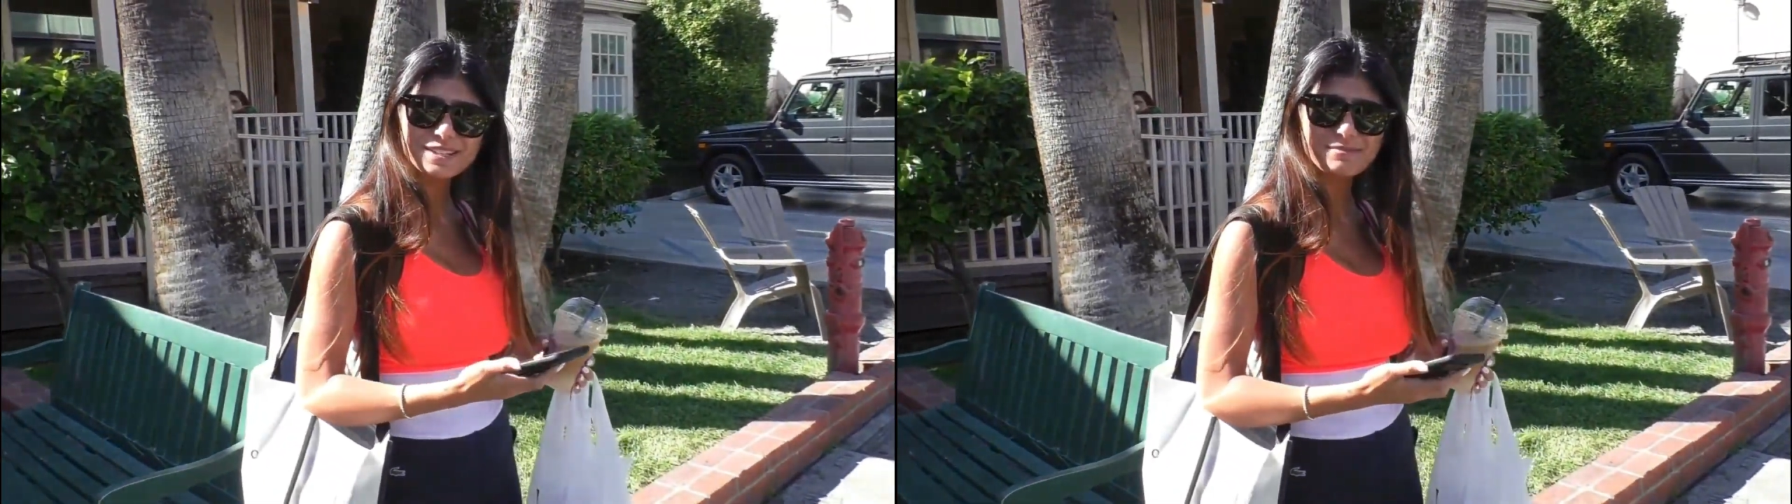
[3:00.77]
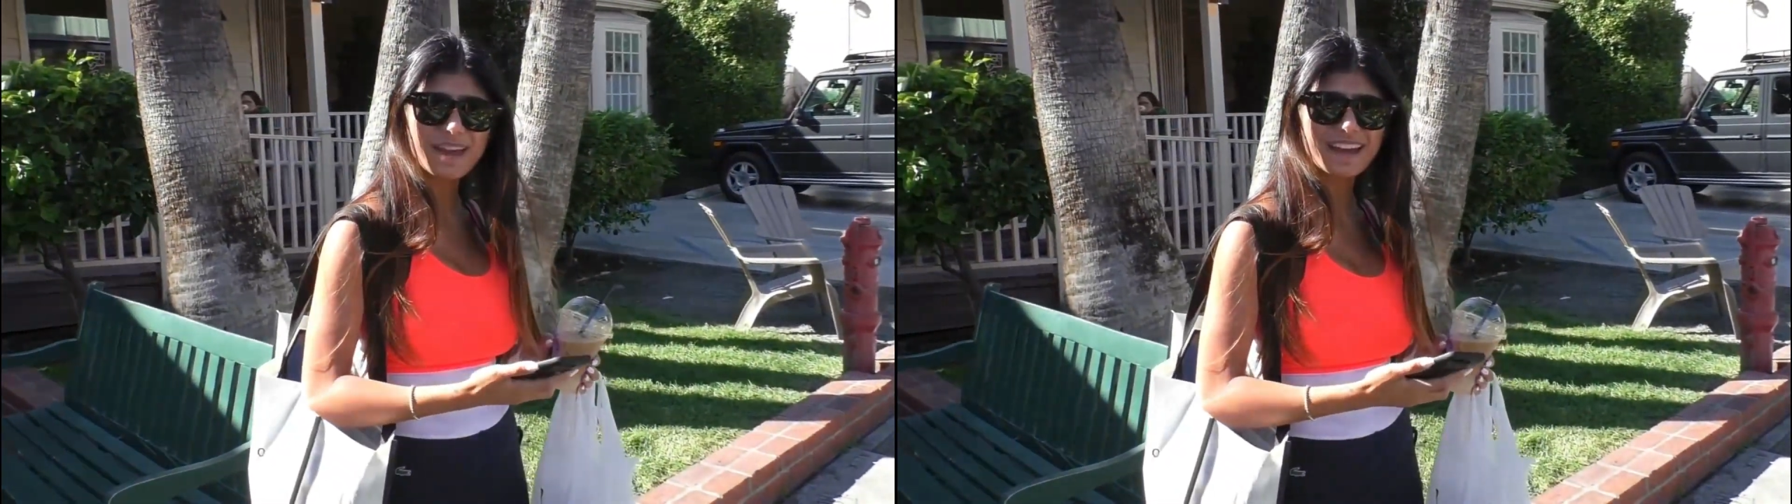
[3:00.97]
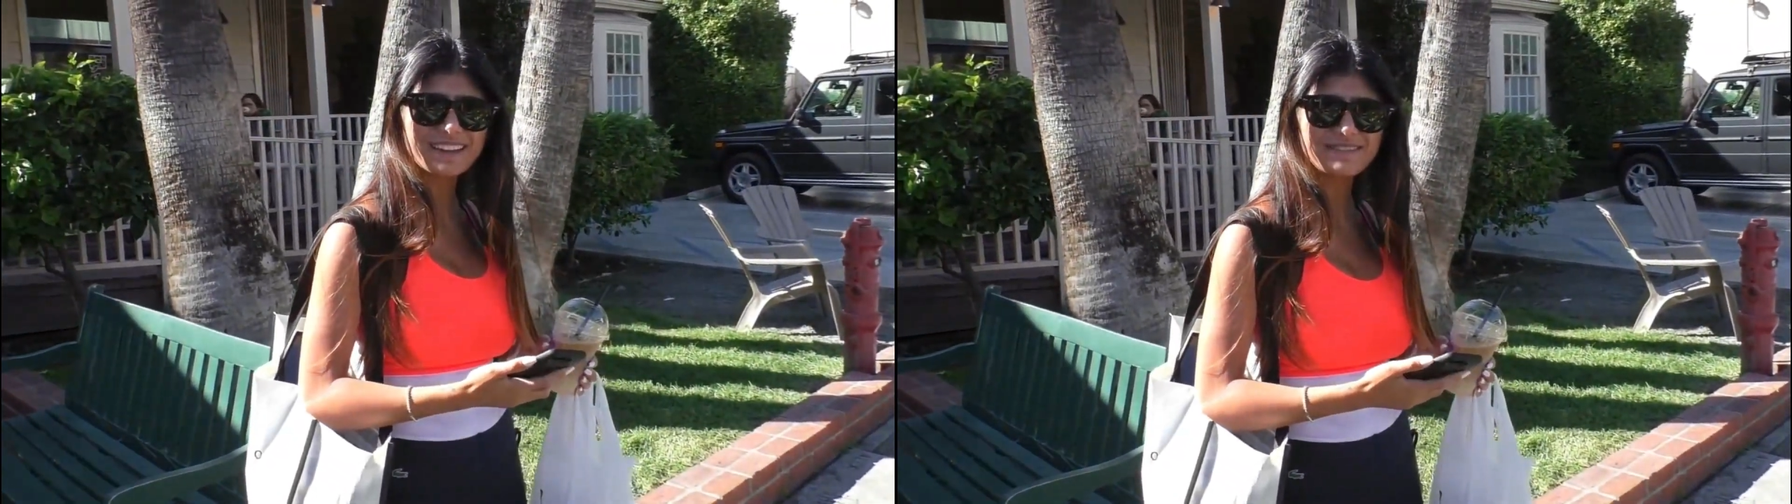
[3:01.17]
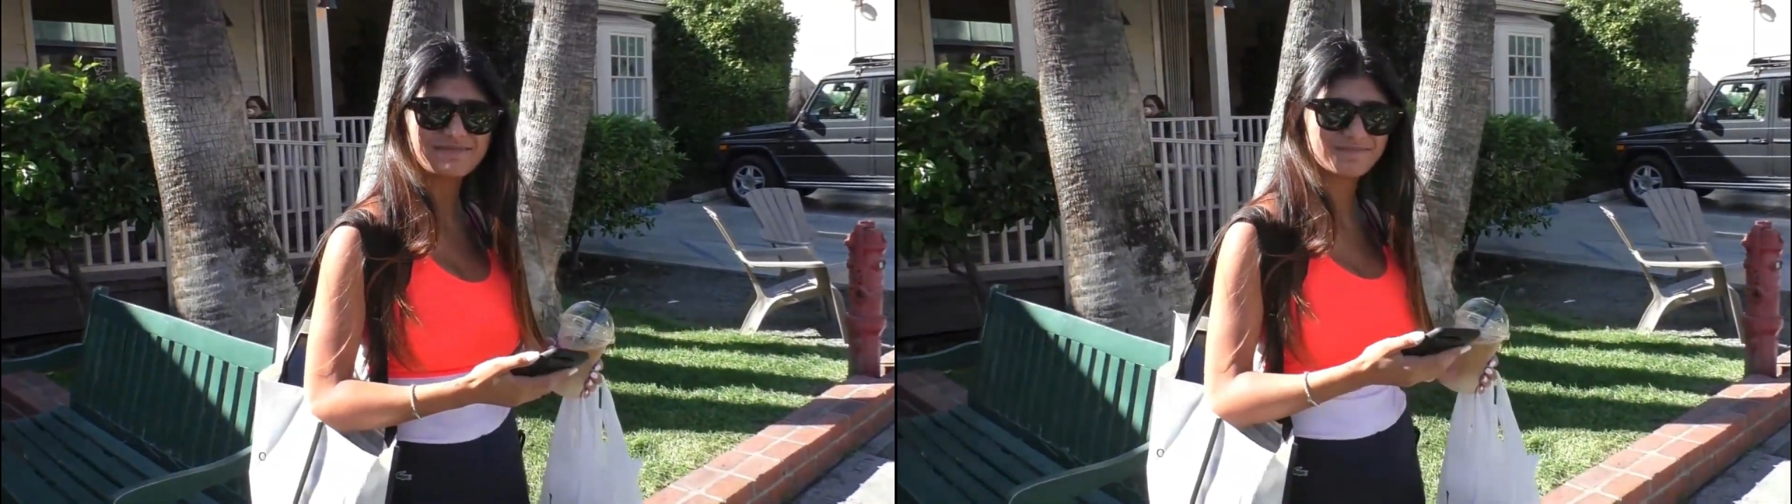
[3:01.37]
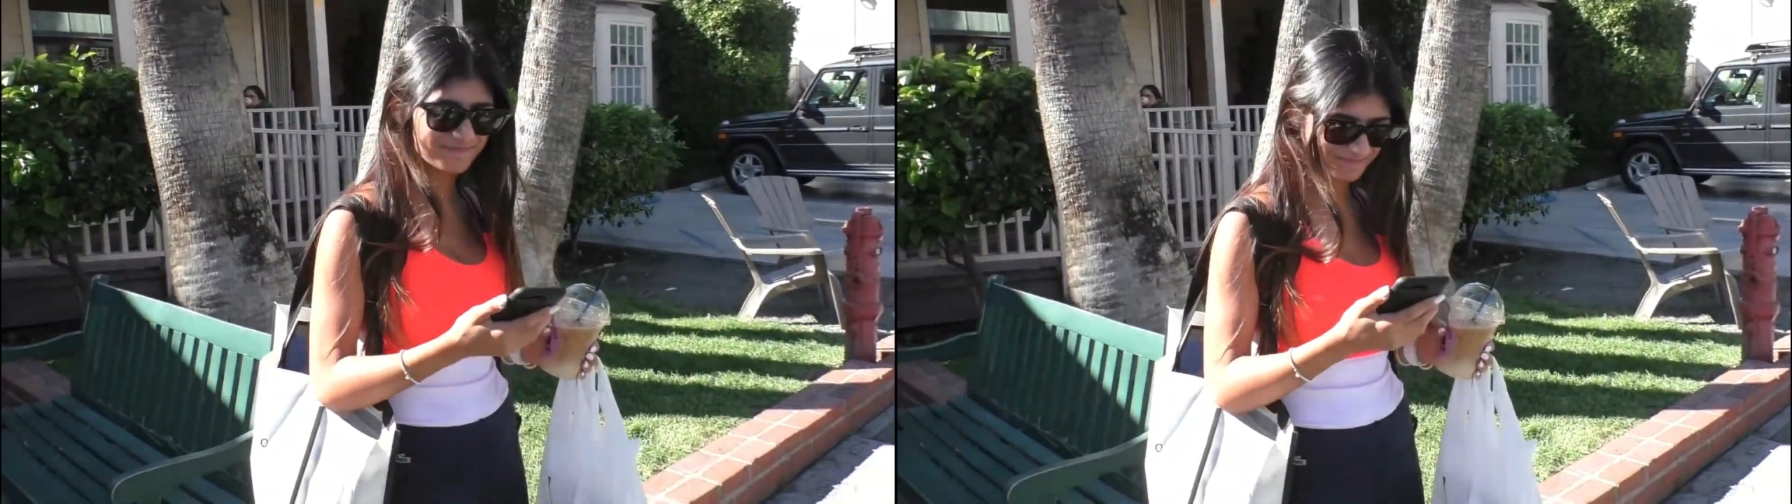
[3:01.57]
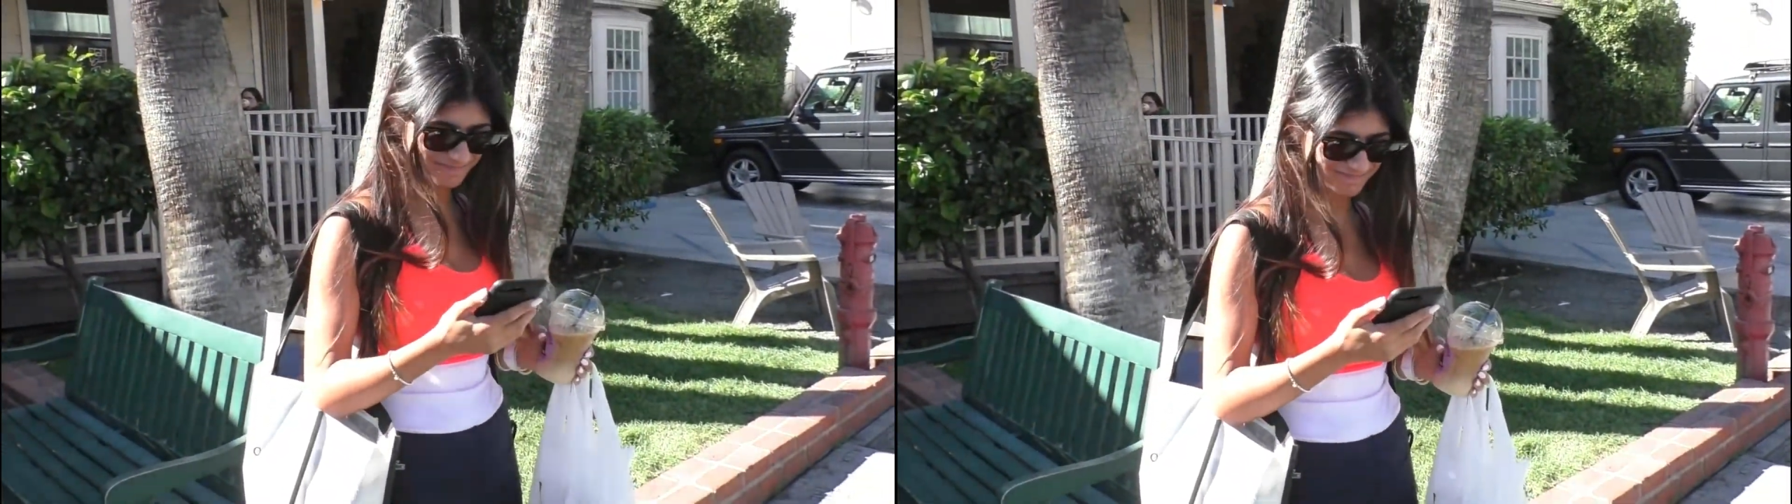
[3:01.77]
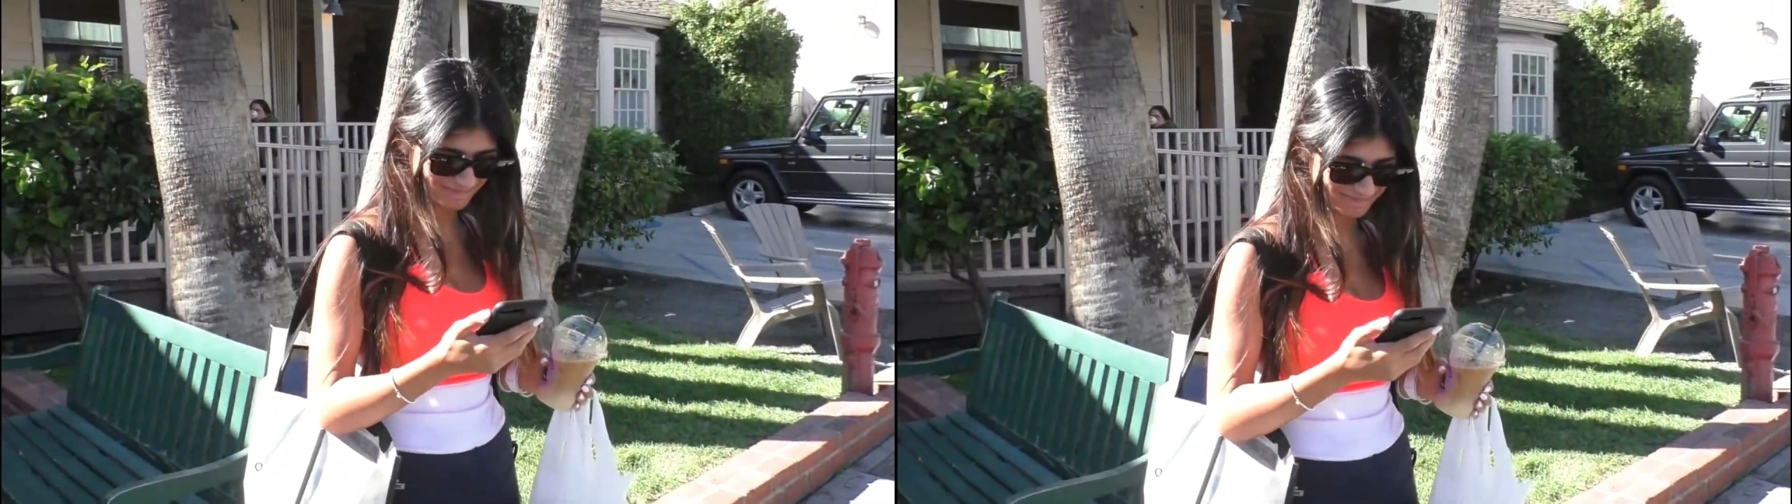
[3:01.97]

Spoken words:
now runs a YouTube